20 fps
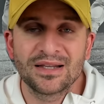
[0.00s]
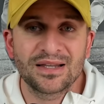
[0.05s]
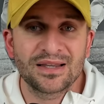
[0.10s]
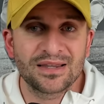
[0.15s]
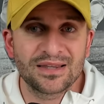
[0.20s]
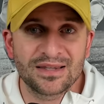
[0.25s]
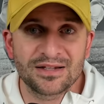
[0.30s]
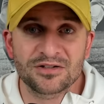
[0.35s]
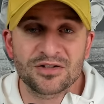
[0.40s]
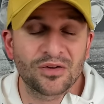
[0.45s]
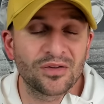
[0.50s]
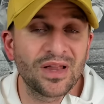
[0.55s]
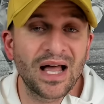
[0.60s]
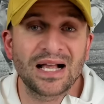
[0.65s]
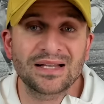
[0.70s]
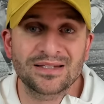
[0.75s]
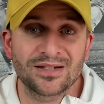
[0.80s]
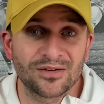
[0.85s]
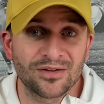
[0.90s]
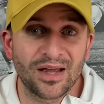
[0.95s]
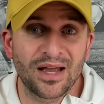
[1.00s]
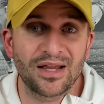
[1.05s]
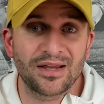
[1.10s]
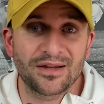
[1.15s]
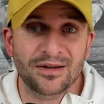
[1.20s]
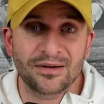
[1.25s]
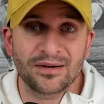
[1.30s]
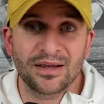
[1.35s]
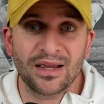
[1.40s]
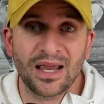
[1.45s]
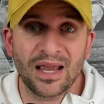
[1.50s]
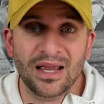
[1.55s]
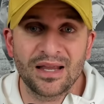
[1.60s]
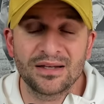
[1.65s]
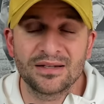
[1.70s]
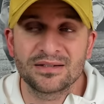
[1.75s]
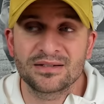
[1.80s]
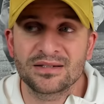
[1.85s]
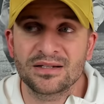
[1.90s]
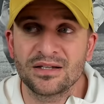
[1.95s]
There's a lot to like,
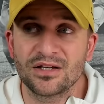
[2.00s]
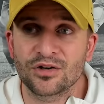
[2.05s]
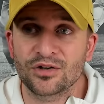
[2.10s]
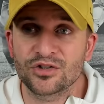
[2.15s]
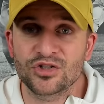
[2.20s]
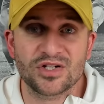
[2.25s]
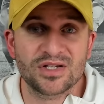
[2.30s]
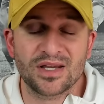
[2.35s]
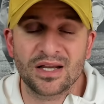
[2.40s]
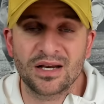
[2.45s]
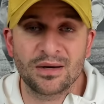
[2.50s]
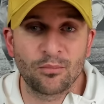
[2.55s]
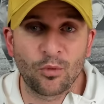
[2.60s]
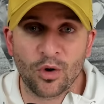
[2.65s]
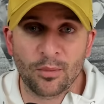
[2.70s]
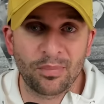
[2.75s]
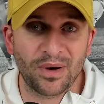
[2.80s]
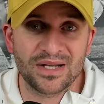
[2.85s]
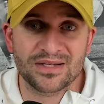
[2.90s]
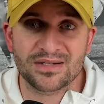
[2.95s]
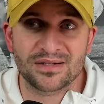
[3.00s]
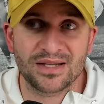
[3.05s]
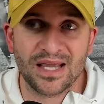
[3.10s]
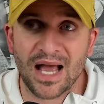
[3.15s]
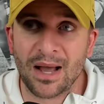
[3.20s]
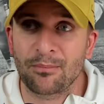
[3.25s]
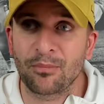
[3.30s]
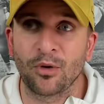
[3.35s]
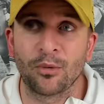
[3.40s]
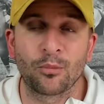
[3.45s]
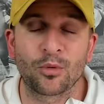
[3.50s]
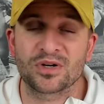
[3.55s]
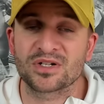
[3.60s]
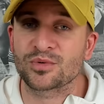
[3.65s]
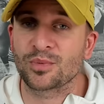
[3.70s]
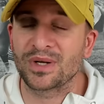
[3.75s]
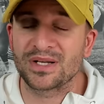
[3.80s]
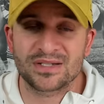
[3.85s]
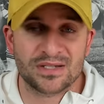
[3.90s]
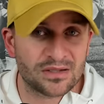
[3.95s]
and you're just getting more bites of the apple, more
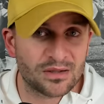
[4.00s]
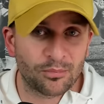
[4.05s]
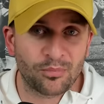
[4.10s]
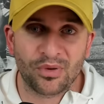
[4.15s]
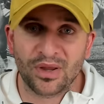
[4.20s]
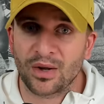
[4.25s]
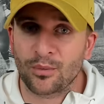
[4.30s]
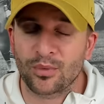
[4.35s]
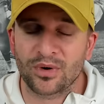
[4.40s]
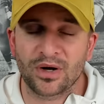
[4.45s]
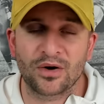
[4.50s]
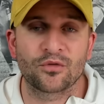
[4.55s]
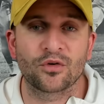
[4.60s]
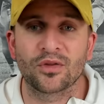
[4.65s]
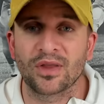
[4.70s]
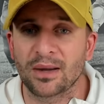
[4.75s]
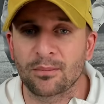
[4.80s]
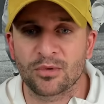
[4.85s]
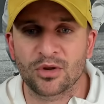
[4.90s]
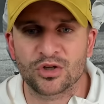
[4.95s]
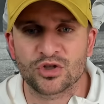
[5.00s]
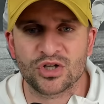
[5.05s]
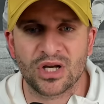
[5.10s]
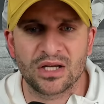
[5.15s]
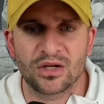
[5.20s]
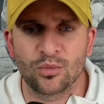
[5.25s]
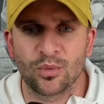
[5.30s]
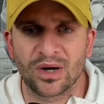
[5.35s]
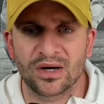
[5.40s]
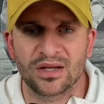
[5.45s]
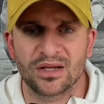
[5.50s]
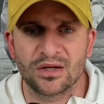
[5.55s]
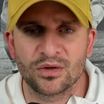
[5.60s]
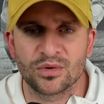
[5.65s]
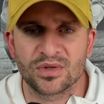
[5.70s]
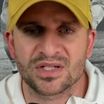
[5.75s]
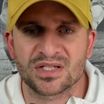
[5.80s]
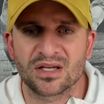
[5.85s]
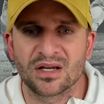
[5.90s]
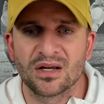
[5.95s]
swings at the plate, whatever lame cliche you want to
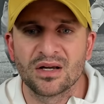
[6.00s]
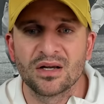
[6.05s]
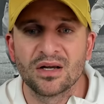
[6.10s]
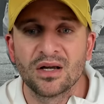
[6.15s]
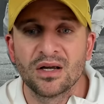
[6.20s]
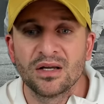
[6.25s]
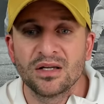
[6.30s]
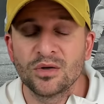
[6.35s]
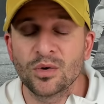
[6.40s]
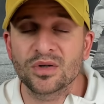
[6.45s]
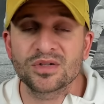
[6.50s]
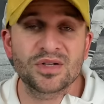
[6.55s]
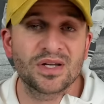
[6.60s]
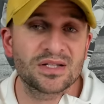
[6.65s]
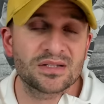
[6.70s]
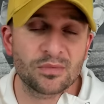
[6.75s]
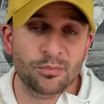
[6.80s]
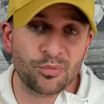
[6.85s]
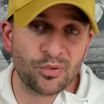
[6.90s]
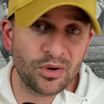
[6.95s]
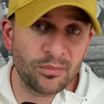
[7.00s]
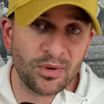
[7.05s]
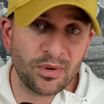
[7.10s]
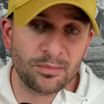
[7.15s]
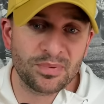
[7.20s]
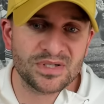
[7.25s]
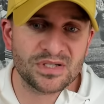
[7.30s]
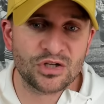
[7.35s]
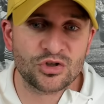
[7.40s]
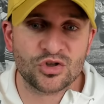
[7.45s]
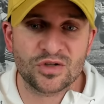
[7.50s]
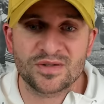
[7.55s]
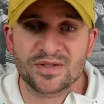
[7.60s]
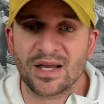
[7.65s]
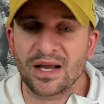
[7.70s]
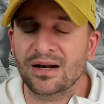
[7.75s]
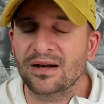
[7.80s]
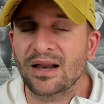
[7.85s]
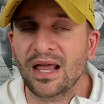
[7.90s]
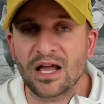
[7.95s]
use. You also hit some premium positions. You
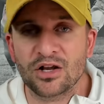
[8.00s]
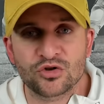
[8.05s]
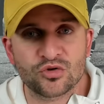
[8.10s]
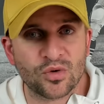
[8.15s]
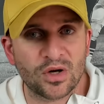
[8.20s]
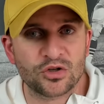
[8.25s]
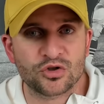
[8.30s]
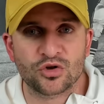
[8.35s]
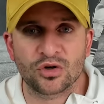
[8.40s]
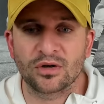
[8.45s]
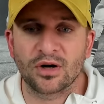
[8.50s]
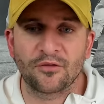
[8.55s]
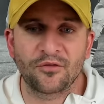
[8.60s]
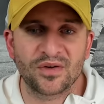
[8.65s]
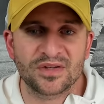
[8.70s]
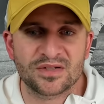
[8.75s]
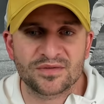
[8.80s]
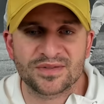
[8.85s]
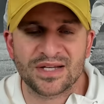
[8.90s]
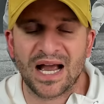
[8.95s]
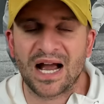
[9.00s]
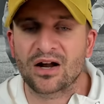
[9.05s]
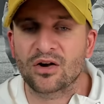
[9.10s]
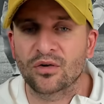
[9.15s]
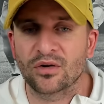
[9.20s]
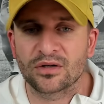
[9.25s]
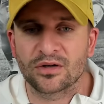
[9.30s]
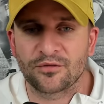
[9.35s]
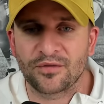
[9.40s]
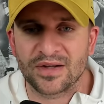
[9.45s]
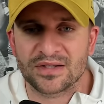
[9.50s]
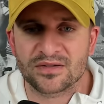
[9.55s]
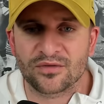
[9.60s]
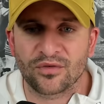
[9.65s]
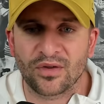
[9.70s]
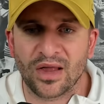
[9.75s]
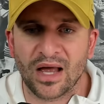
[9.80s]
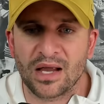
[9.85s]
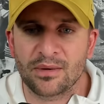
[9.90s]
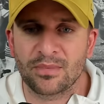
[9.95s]
got an edge rusher, an offensive tackle, a defensive
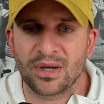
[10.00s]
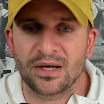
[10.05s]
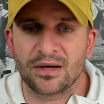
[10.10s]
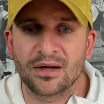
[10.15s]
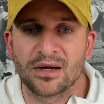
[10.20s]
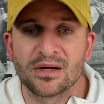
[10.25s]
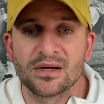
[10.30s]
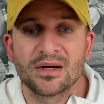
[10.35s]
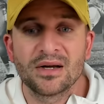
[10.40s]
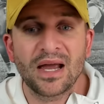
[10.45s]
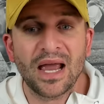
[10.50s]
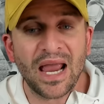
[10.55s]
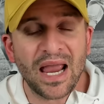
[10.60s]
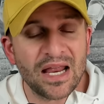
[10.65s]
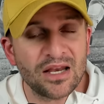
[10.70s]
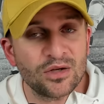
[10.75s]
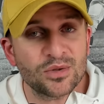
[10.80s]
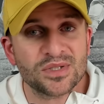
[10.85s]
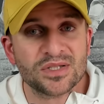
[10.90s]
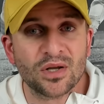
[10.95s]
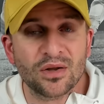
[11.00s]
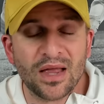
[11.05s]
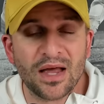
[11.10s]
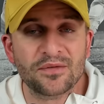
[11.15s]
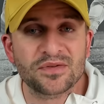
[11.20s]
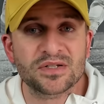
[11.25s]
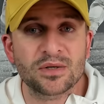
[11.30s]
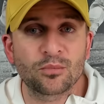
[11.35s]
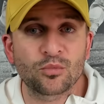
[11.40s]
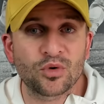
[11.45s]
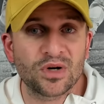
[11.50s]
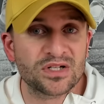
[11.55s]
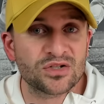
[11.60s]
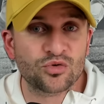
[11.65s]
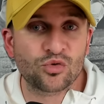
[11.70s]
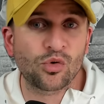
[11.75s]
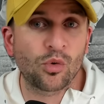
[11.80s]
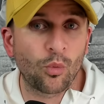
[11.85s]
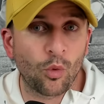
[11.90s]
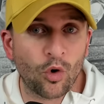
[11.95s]
lineman, and you still have some risk
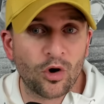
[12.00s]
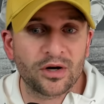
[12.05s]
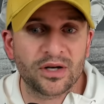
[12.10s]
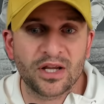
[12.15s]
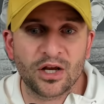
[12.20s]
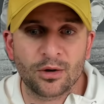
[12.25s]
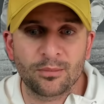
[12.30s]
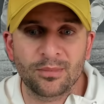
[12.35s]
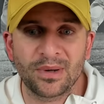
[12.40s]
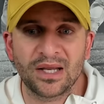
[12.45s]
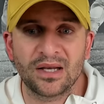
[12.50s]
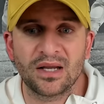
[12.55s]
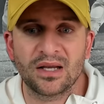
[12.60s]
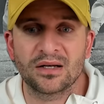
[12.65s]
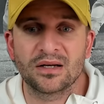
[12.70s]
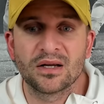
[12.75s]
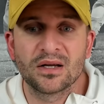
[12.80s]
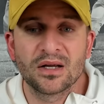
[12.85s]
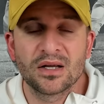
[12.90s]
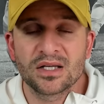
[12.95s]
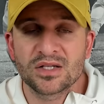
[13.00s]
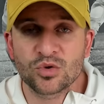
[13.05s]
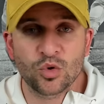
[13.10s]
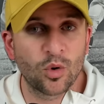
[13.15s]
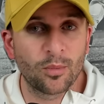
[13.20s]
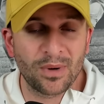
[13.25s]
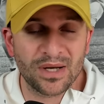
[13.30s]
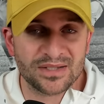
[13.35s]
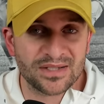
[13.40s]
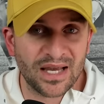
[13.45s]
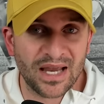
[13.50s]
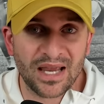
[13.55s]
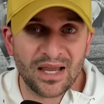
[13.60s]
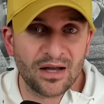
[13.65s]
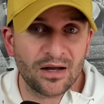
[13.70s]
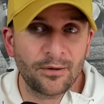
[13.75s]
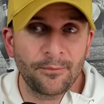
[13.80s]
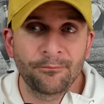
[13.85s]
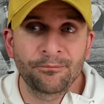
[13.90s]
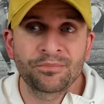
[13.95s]
reward here, meaning Suamataia.